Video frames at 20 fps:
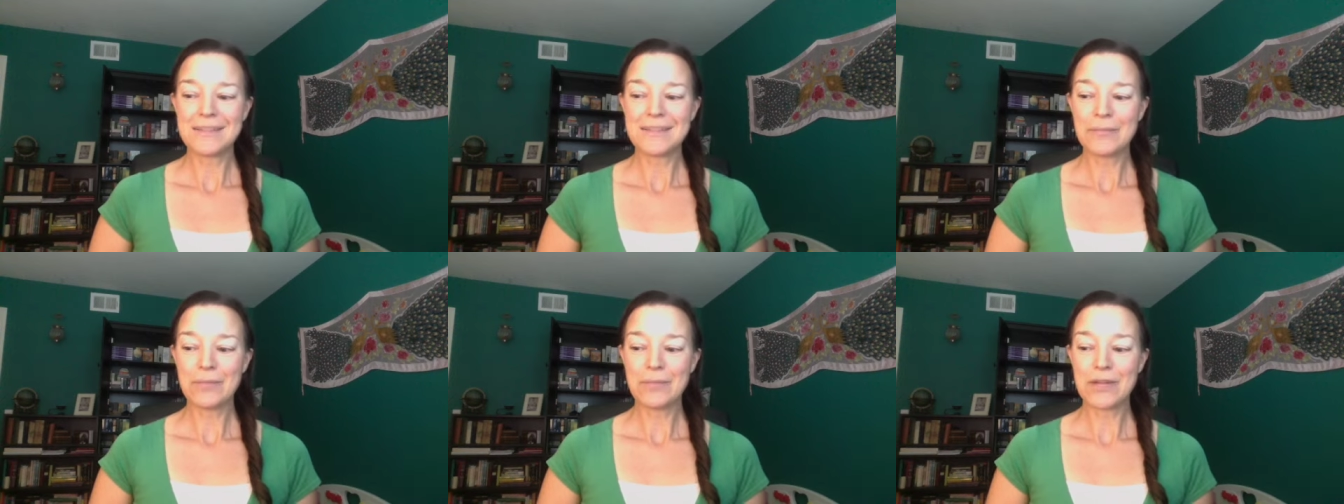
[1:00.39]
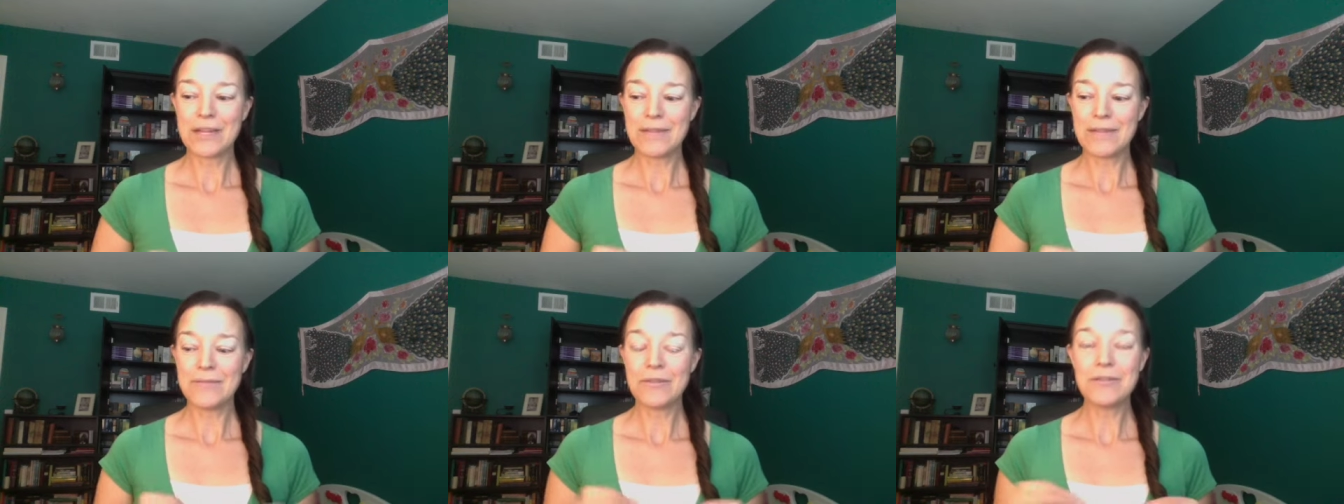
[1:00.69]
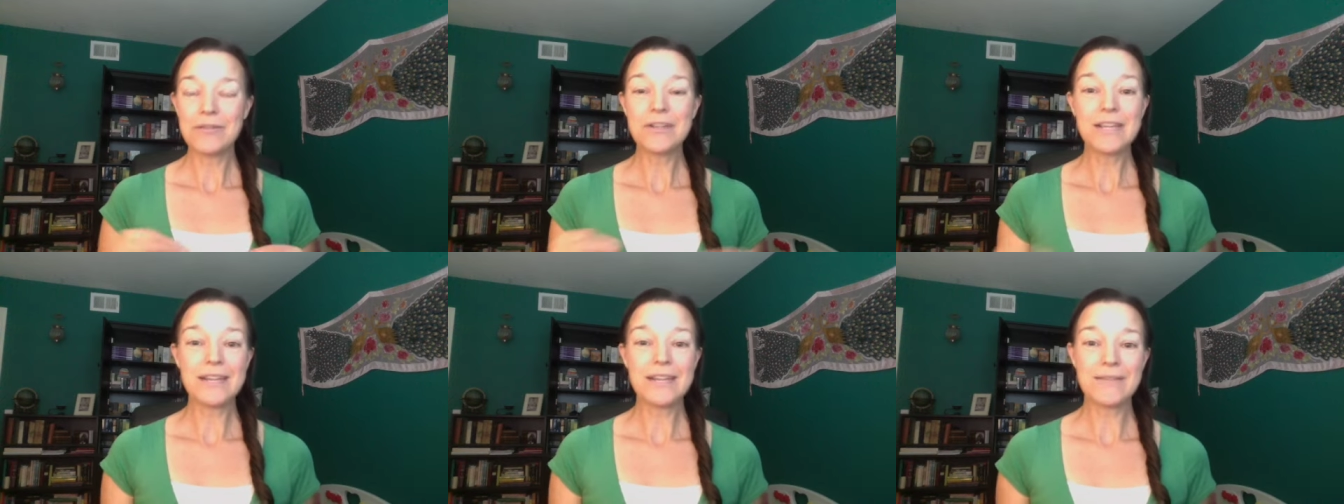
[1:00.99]
but if you're
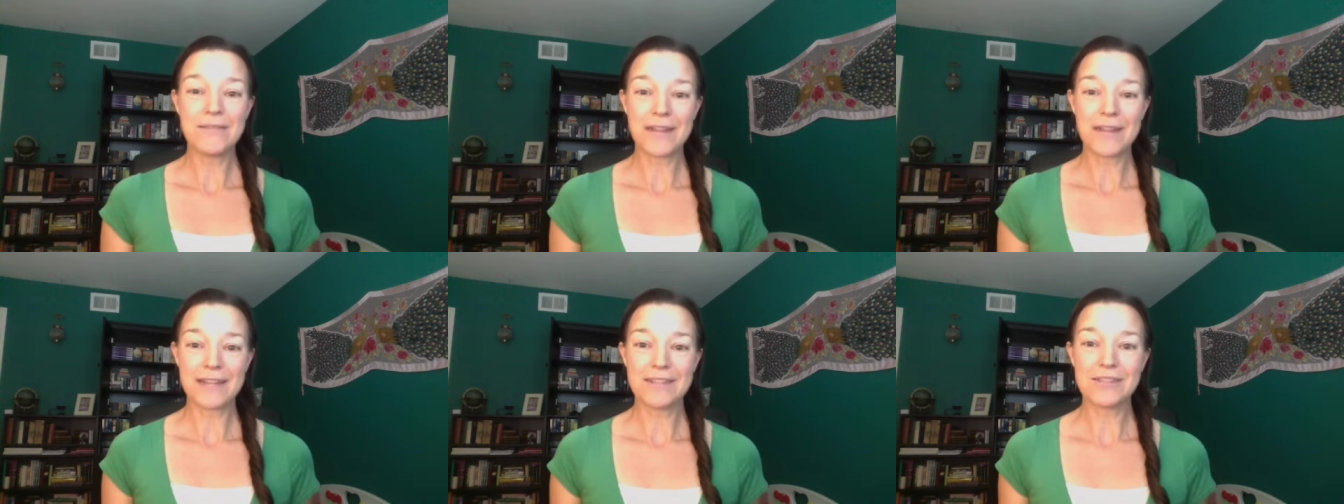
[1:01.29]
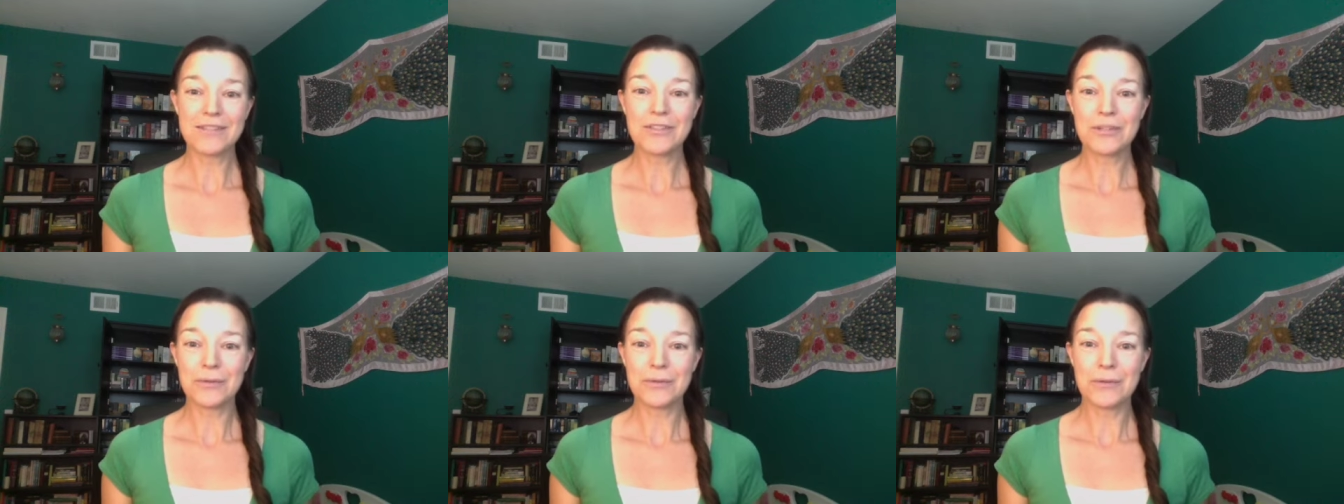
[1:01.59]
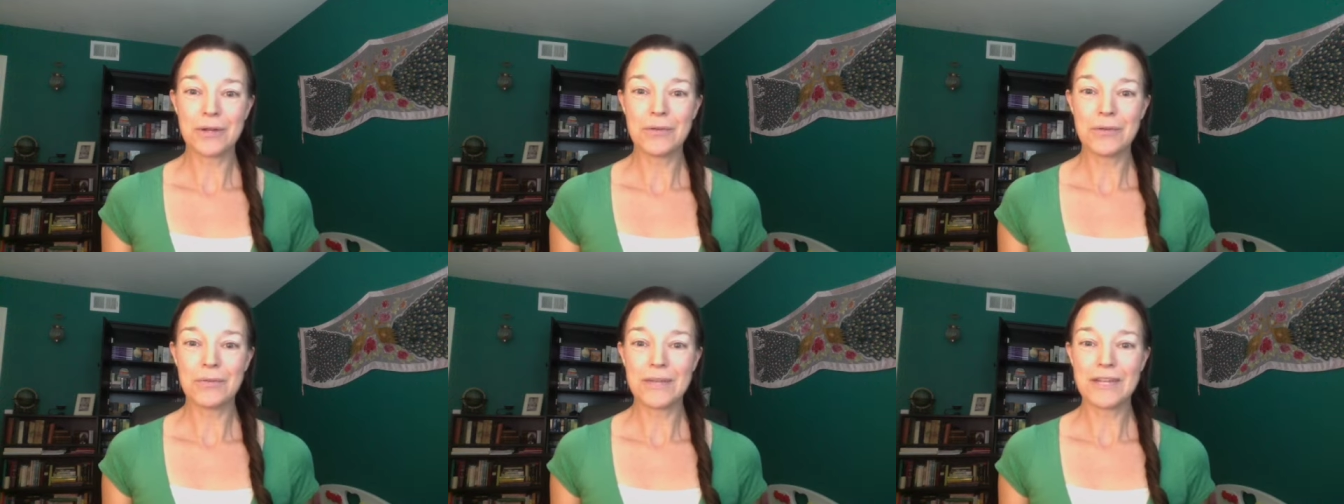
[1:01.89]
an advanced
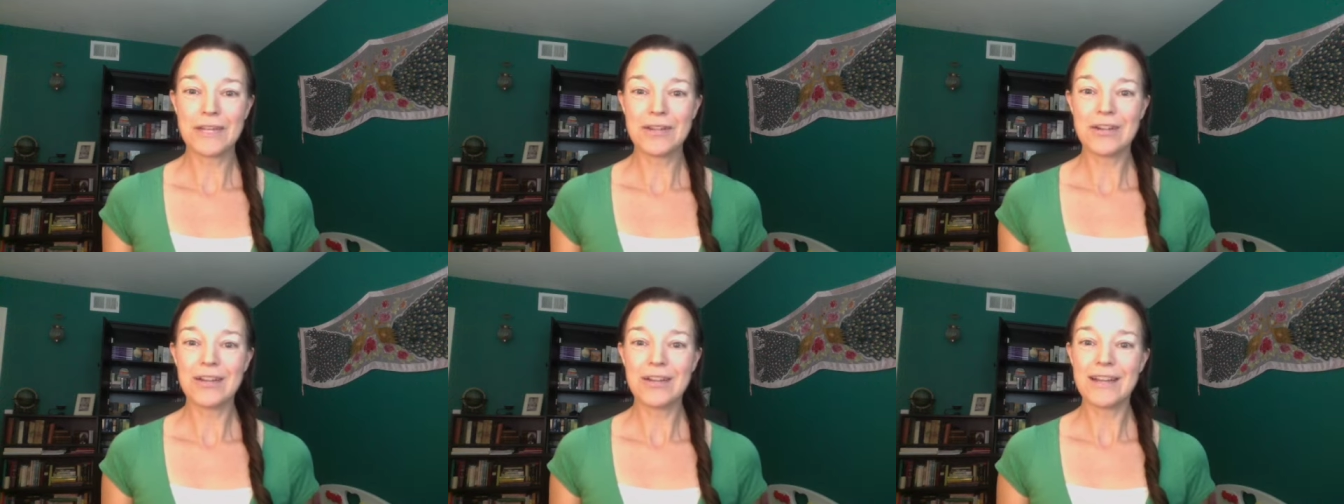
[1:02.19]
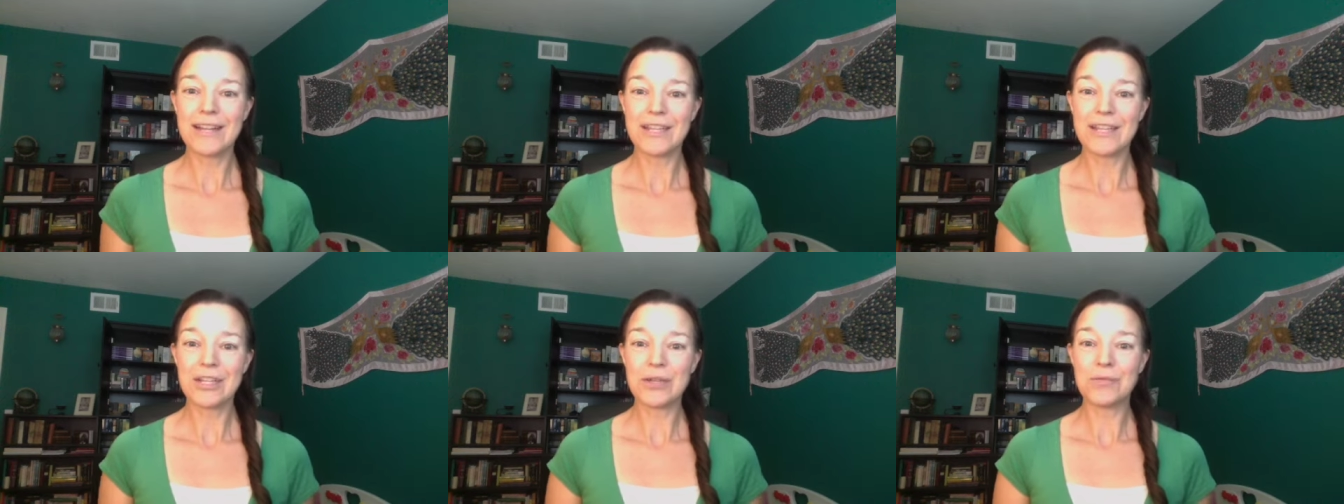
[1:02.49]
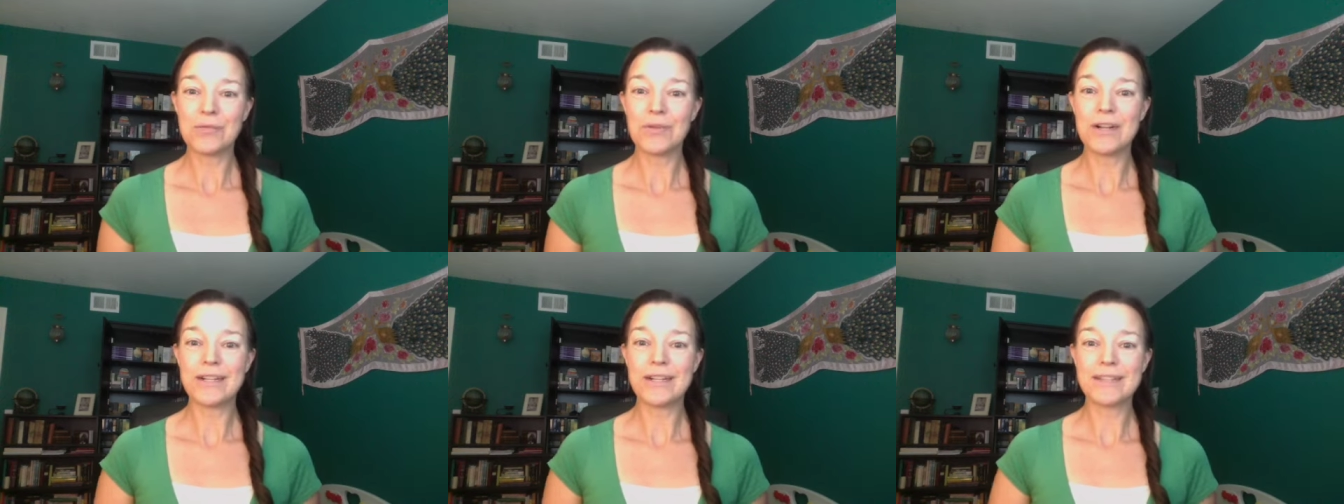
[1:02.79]
tarot reader and you
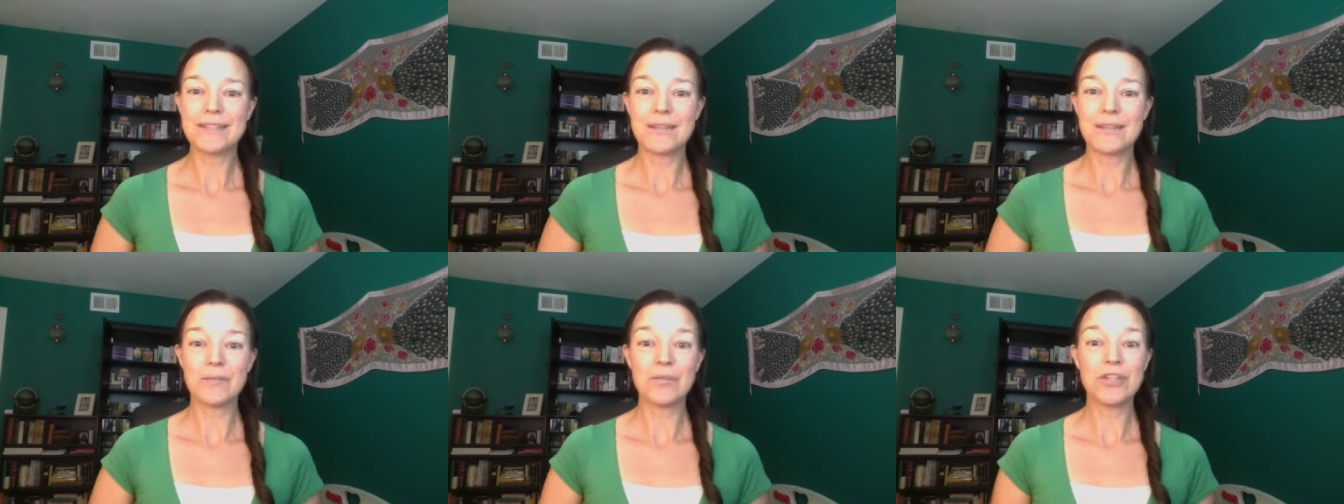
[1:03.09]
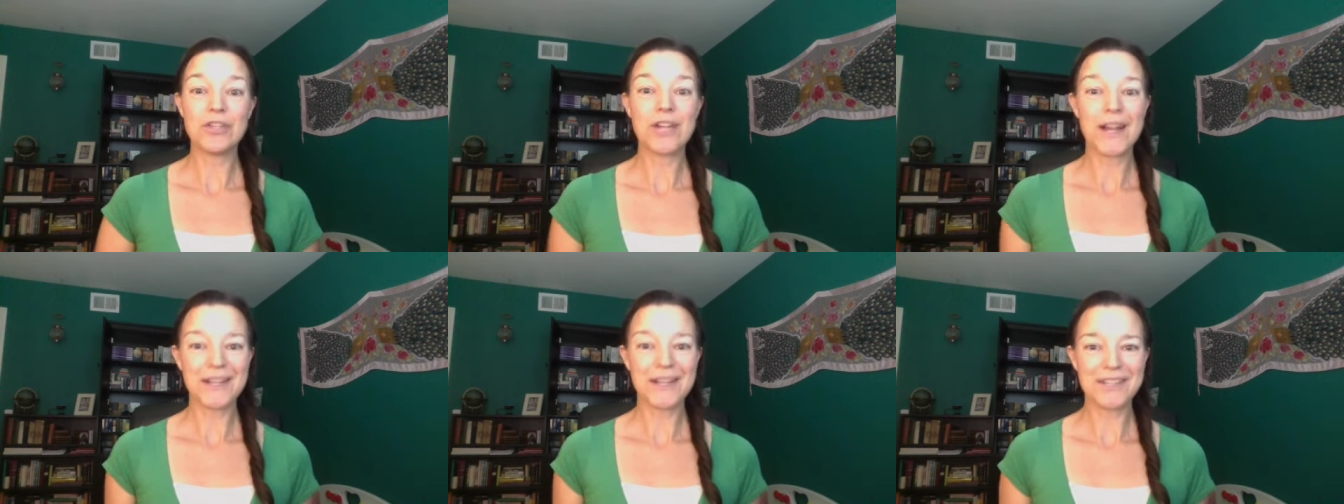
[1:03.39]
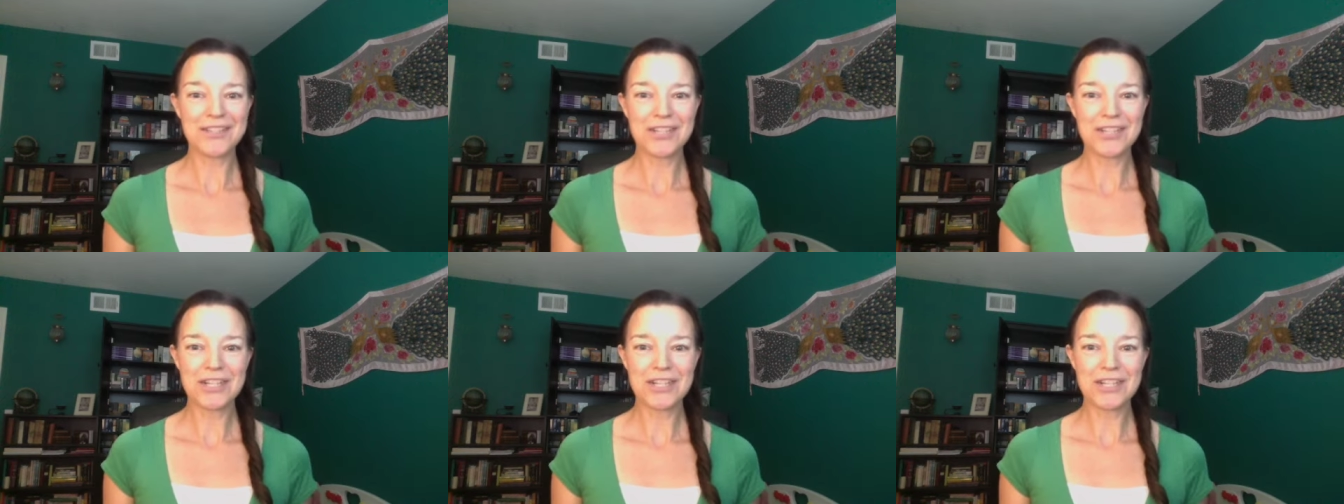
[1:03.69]
want some challenging